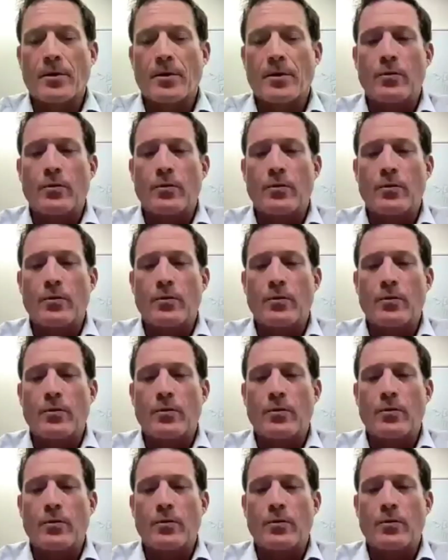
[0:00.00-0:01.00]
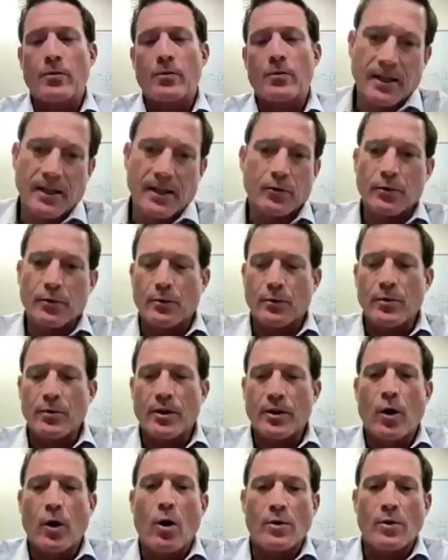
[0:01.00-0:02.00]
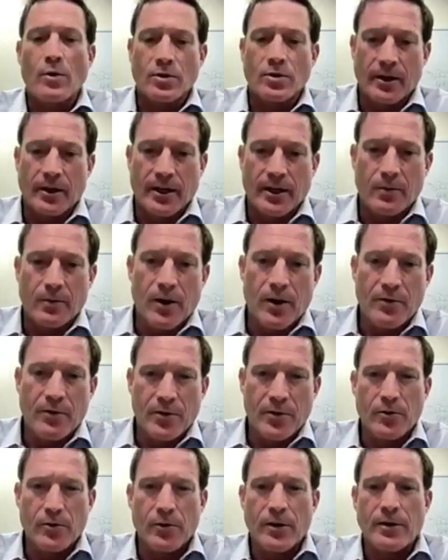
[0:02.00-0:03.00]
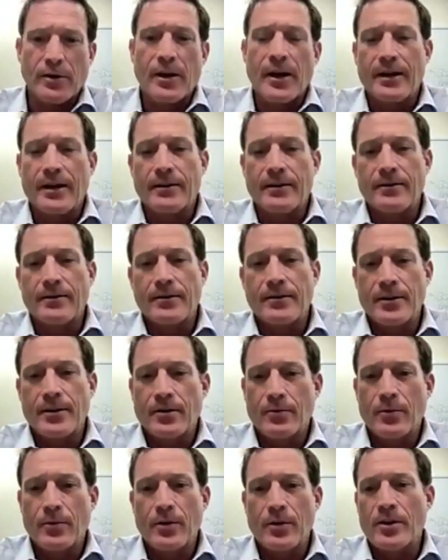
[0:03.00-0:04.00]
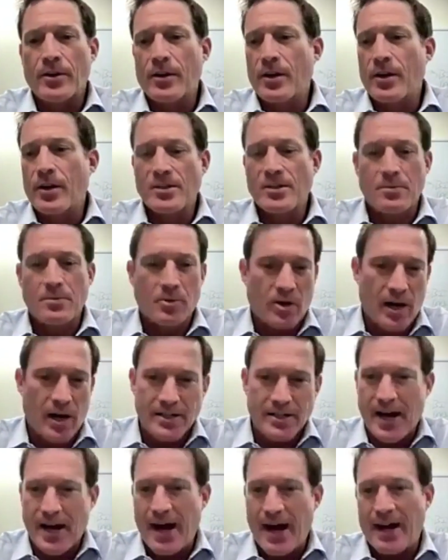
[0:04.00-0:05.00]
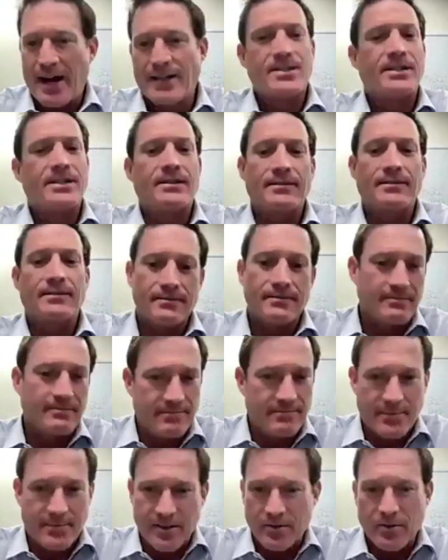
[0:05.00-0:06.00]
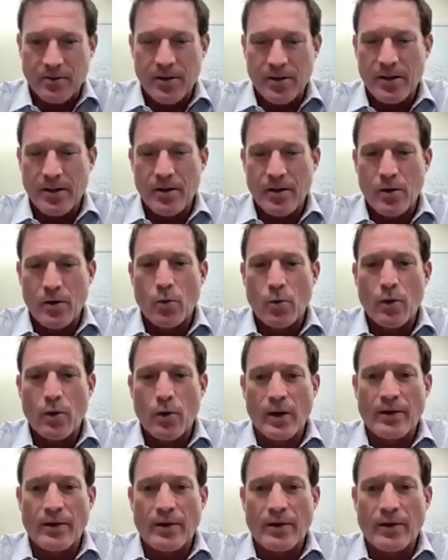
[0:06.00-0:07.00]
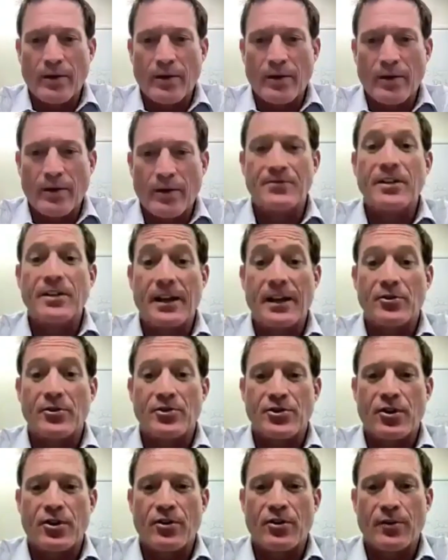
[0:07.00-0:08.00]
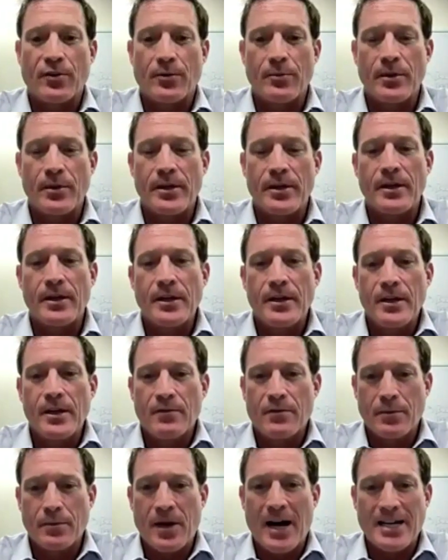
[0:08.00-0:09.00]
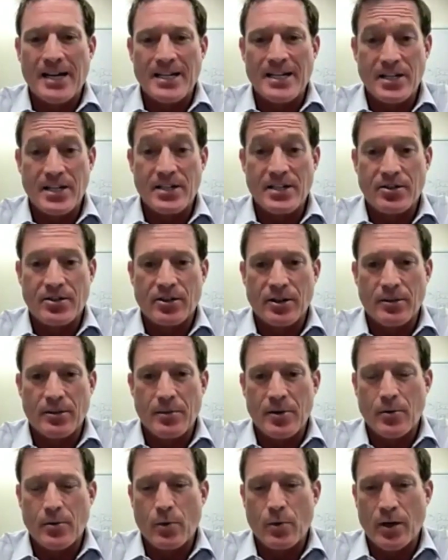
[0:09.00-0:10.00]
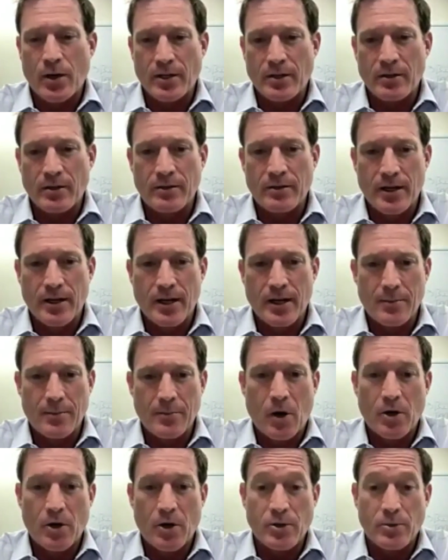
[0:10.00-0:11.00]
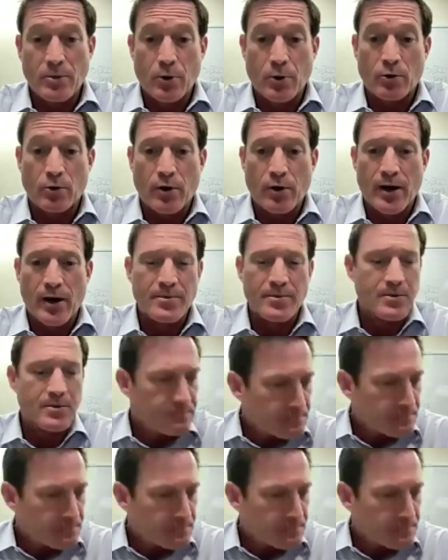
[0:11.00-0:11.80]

I mean, we'll start from the high level, always looking at revenue and customer contacts and, whatever the activity levels are from the ICs that are going to be running on your programs.